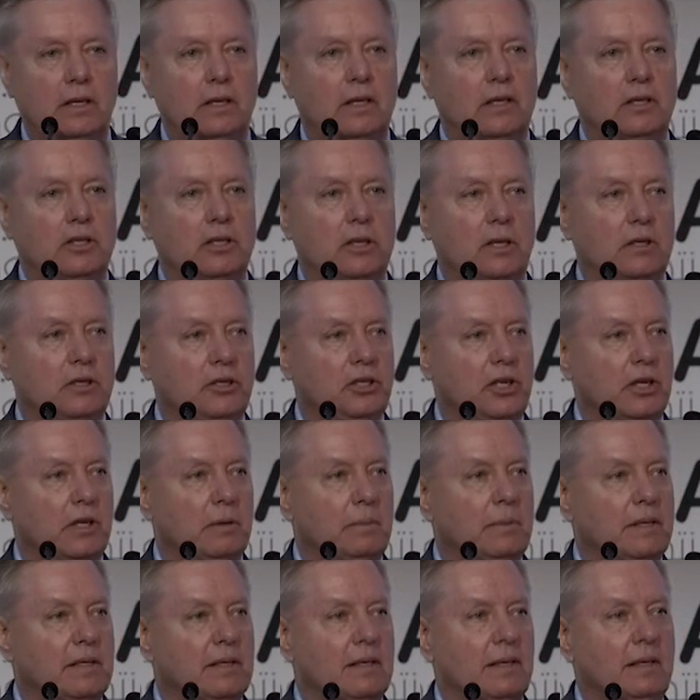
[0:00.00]
there's
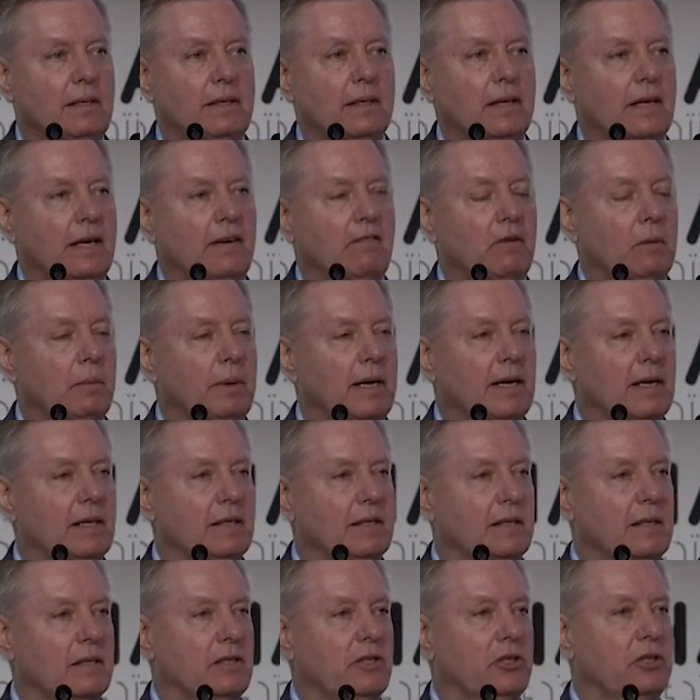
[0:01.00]
legitimacy to
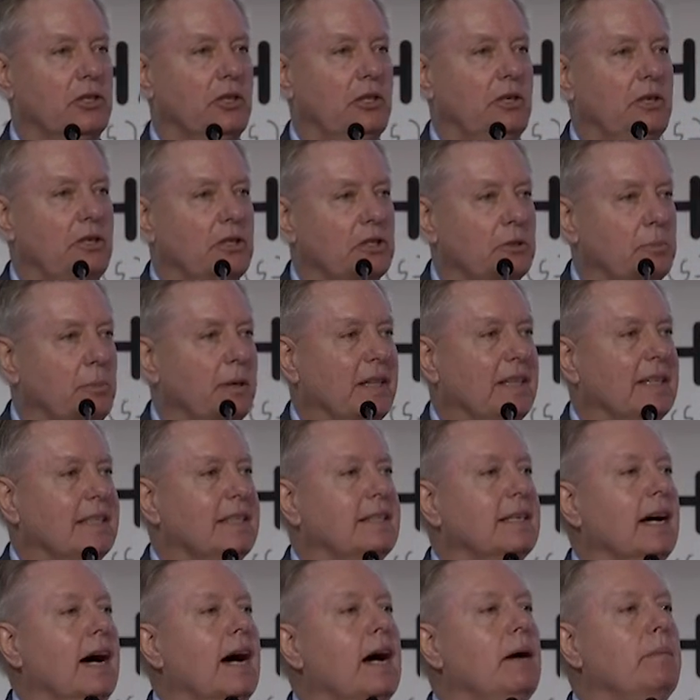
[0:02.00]
everybody's concerns, but the
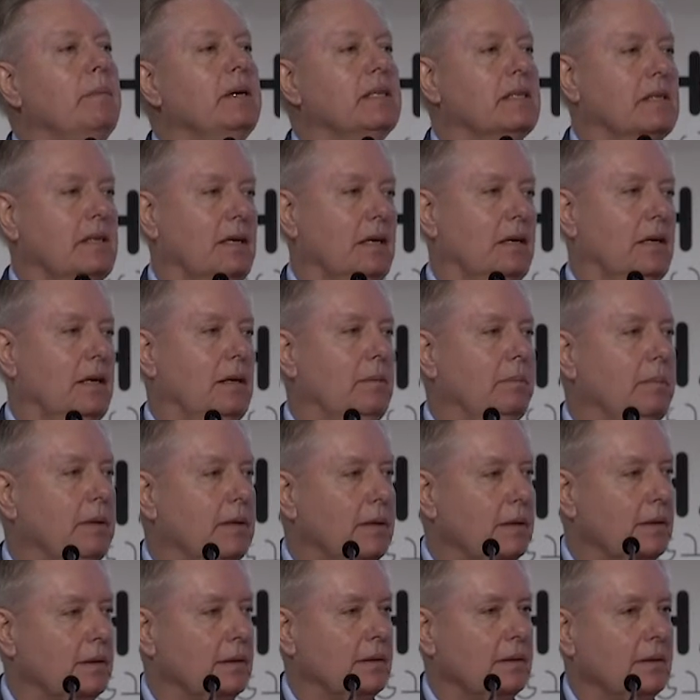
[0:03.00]
time has come
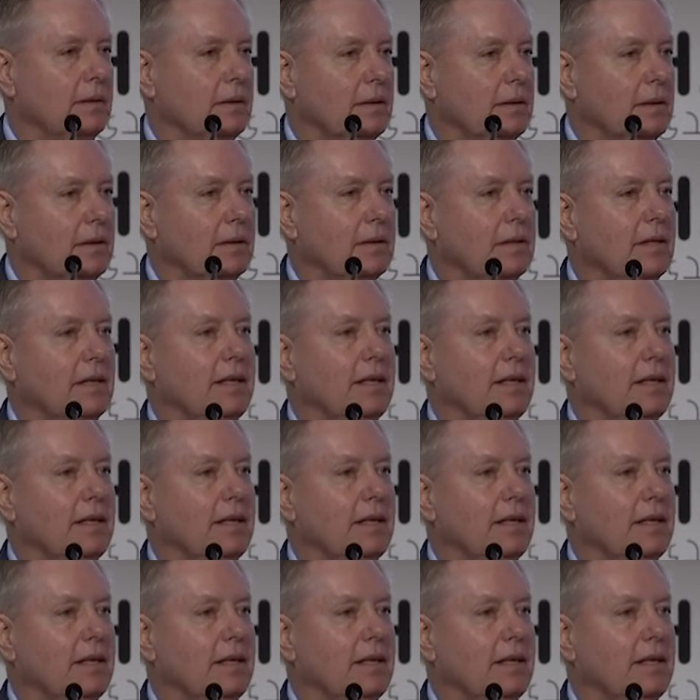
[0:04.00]
to